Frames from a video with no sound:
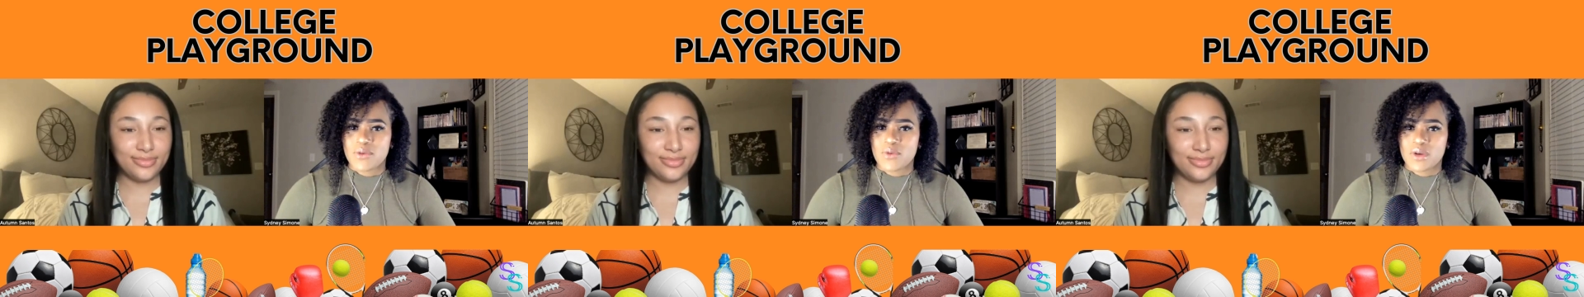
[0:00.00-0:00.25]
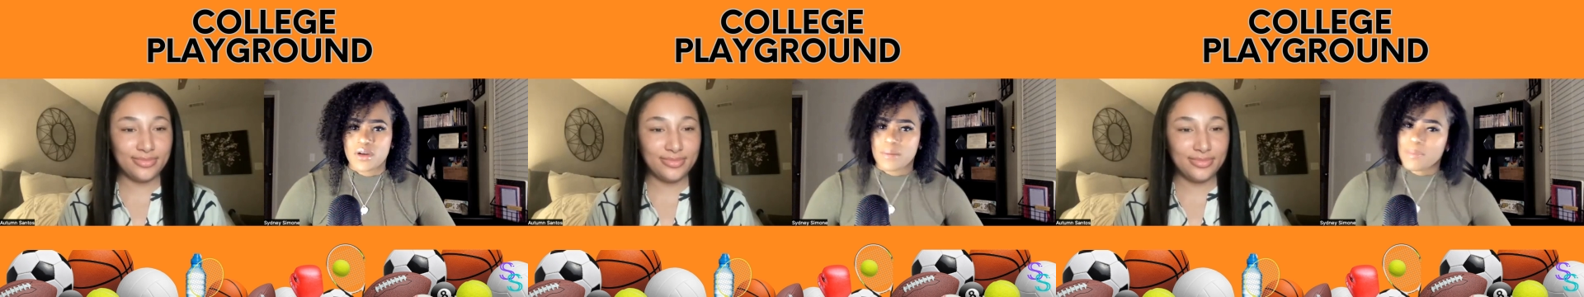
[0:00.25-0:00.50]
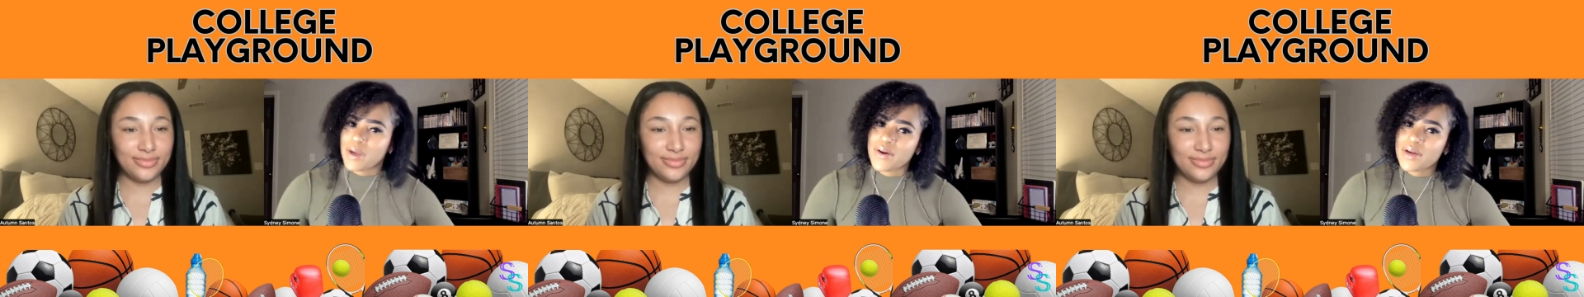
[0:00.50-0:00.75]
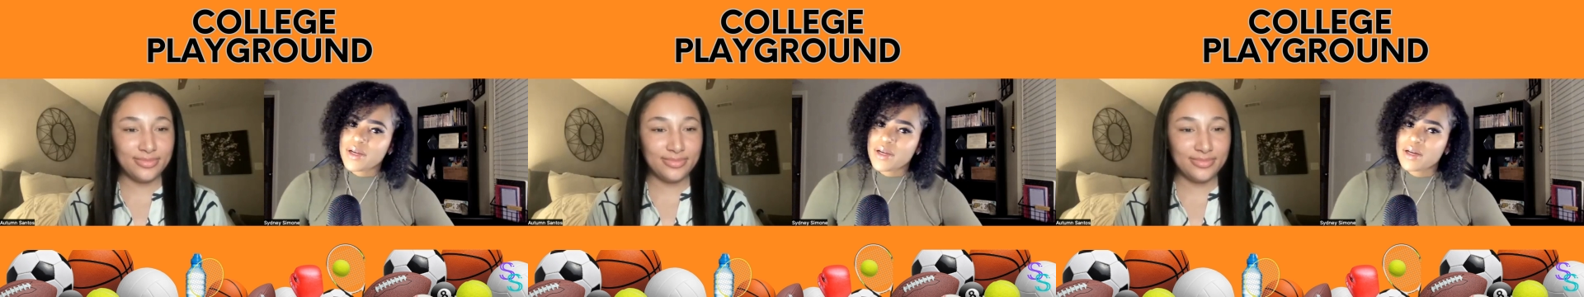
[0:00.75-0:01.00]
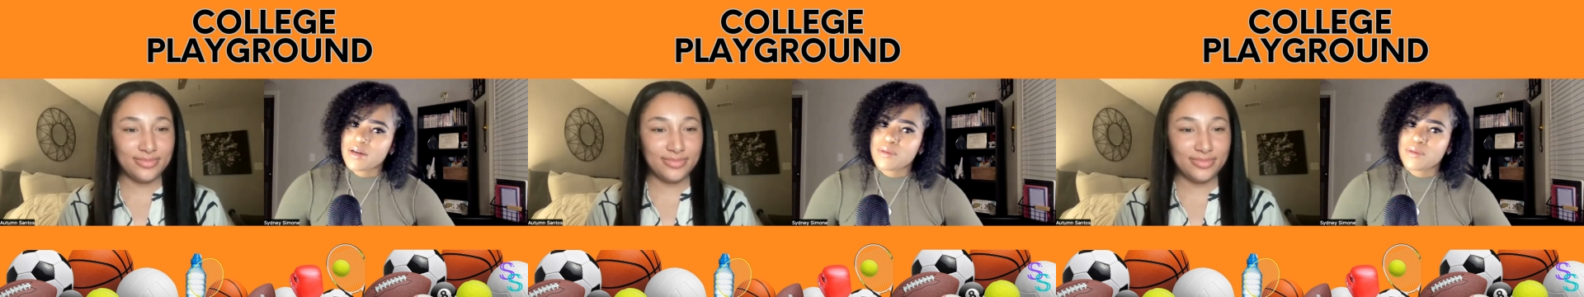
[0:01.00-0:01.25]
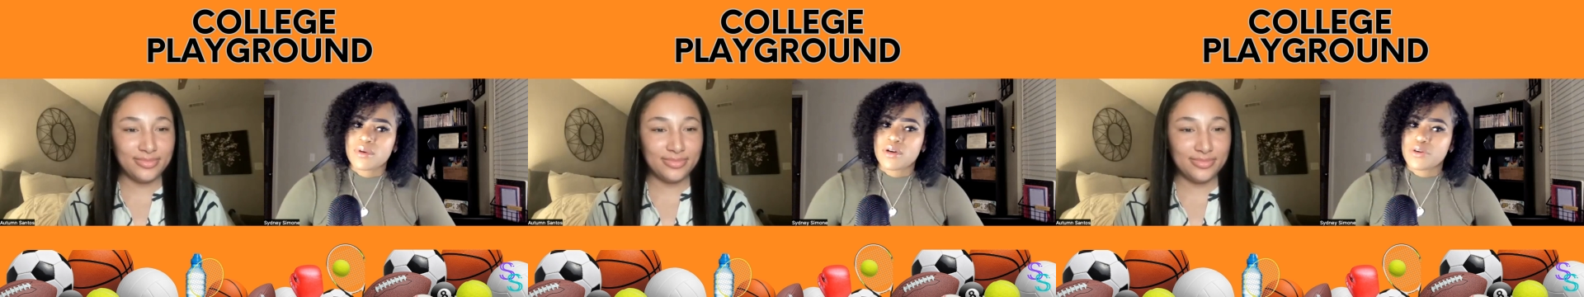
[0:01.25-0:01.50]
Speaker 1: were comparing
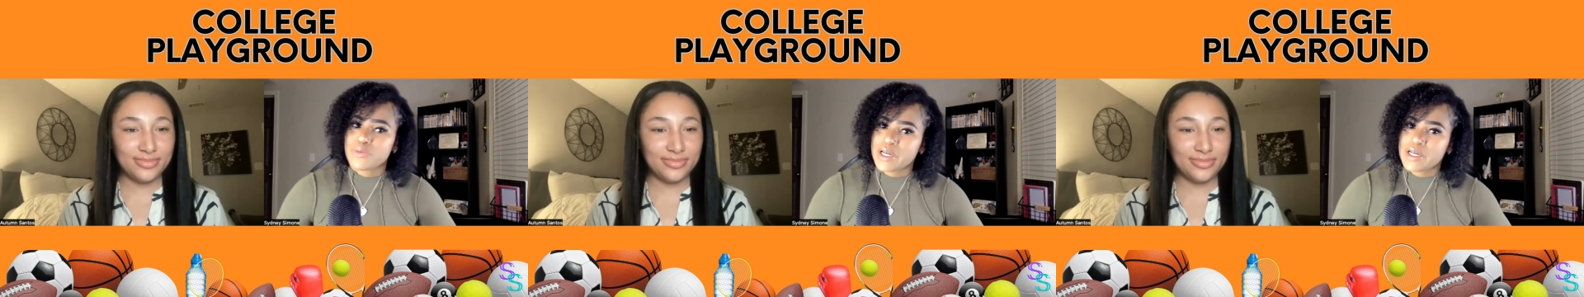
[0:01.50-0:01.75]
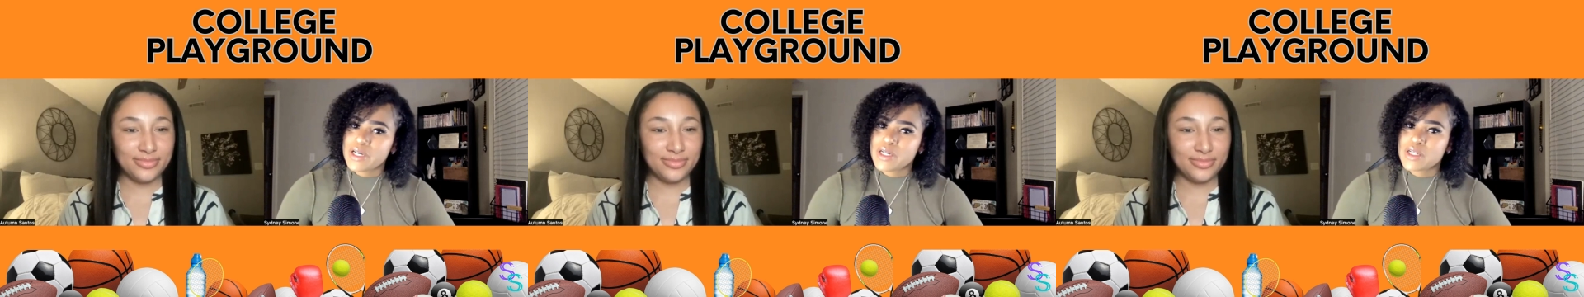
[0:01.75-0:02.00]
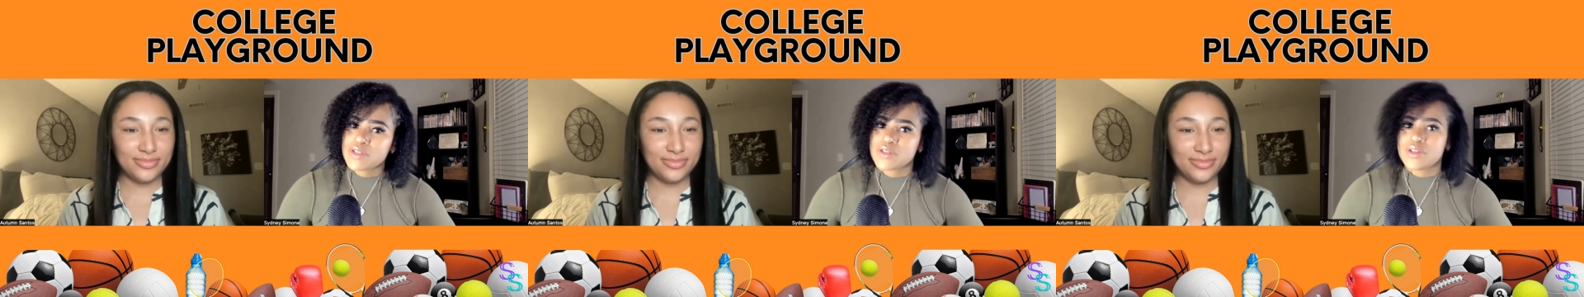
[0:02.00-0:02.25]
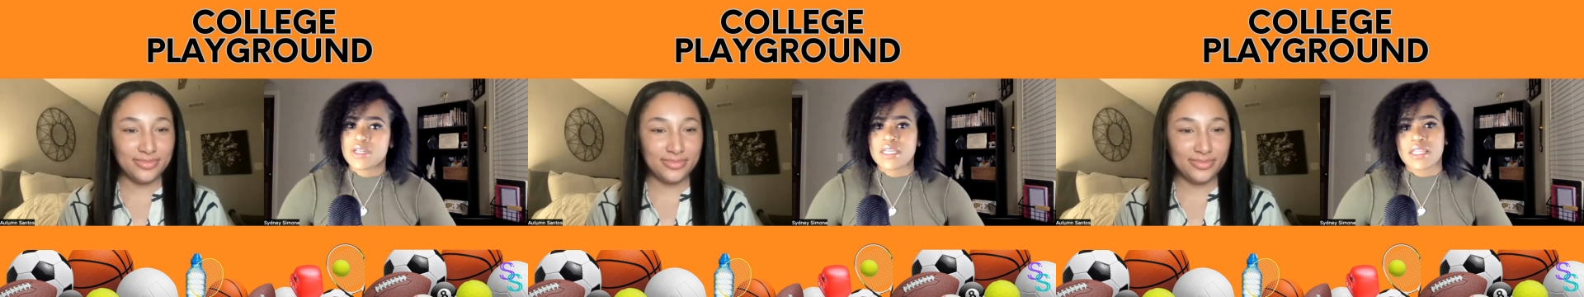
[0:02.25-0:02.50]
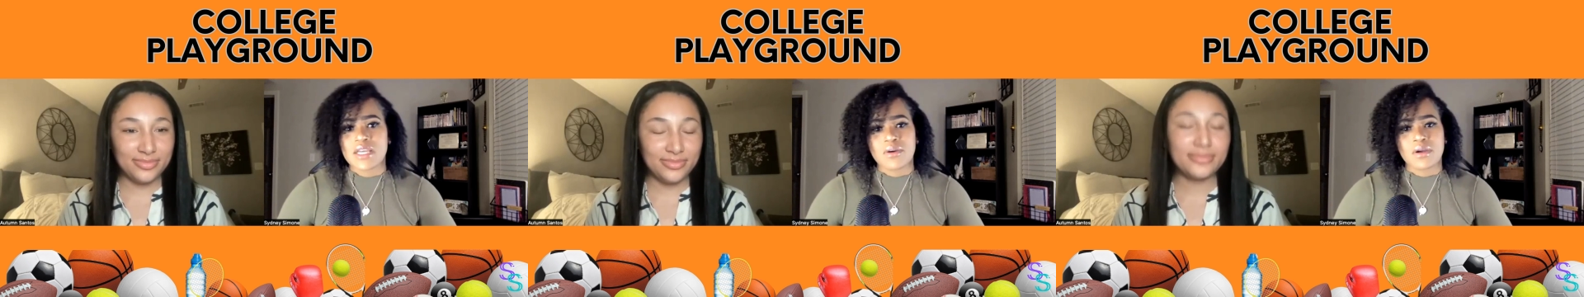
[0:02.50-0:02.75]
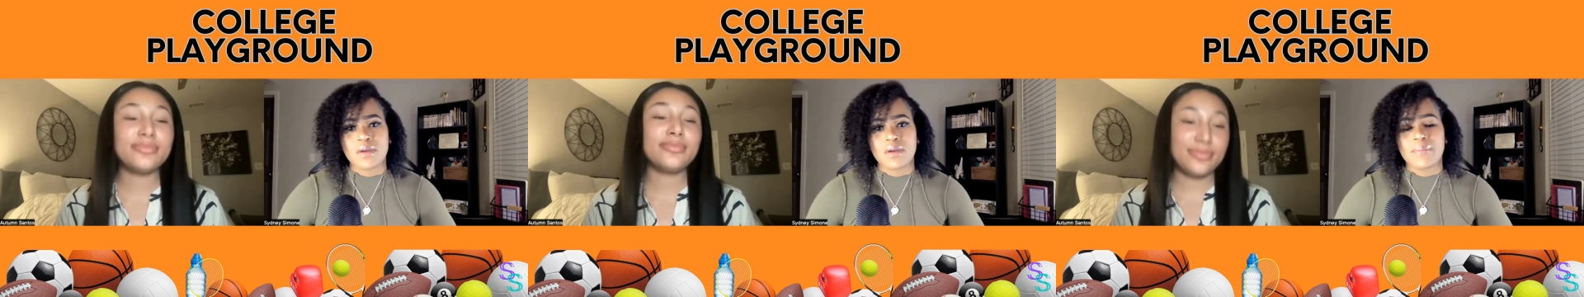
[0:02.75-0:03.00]
careers or anything,
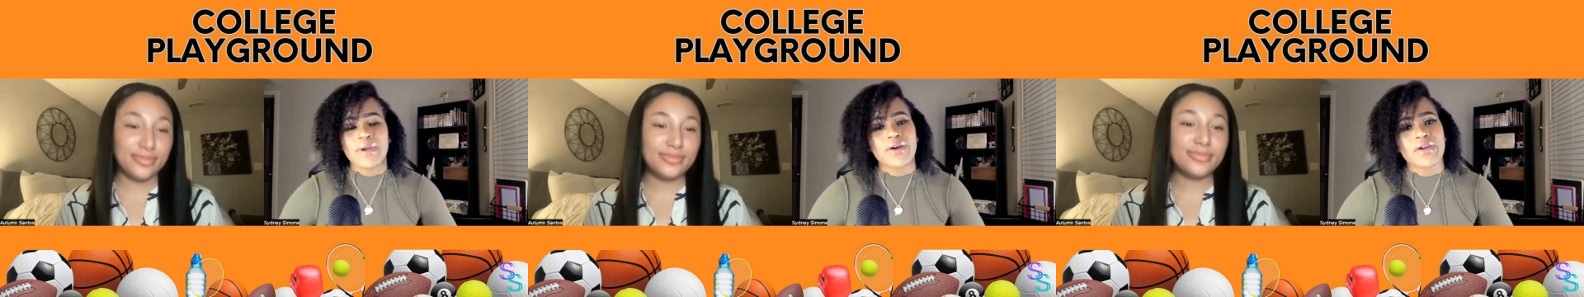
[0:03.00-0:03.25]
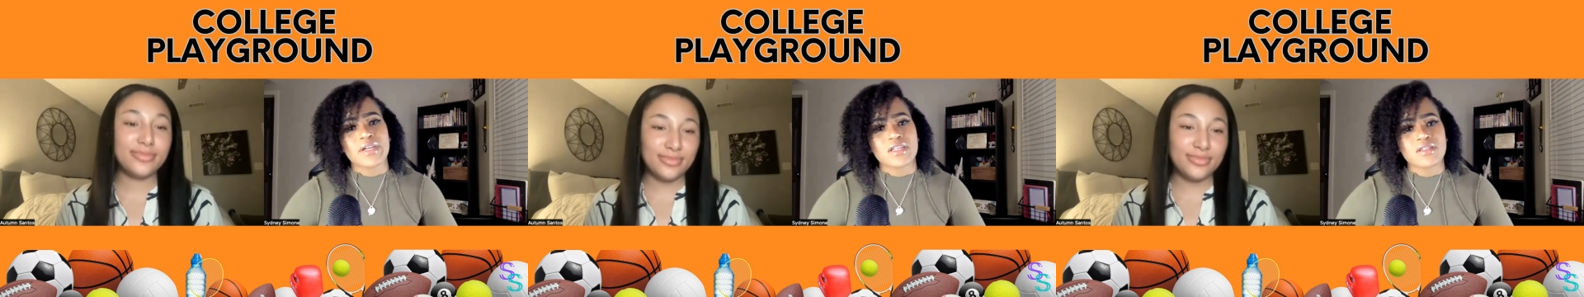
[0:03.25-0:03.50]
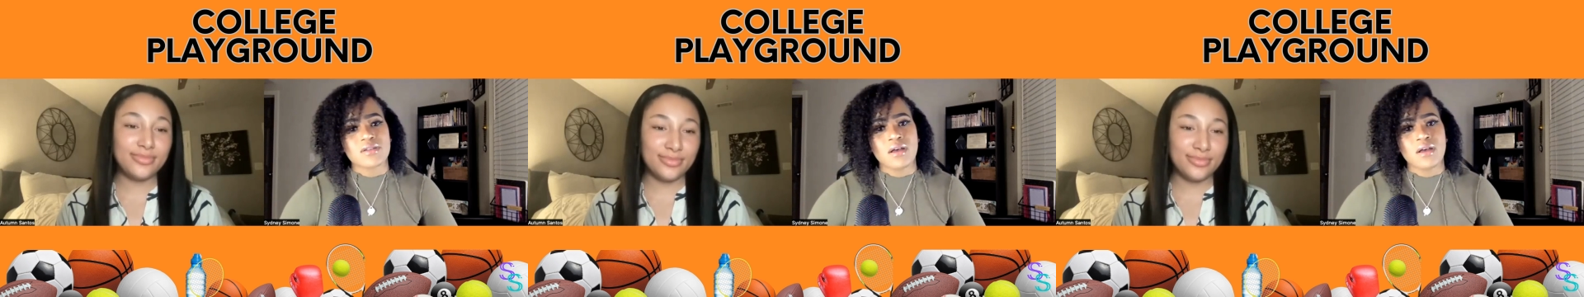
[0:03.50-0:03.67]
or comparing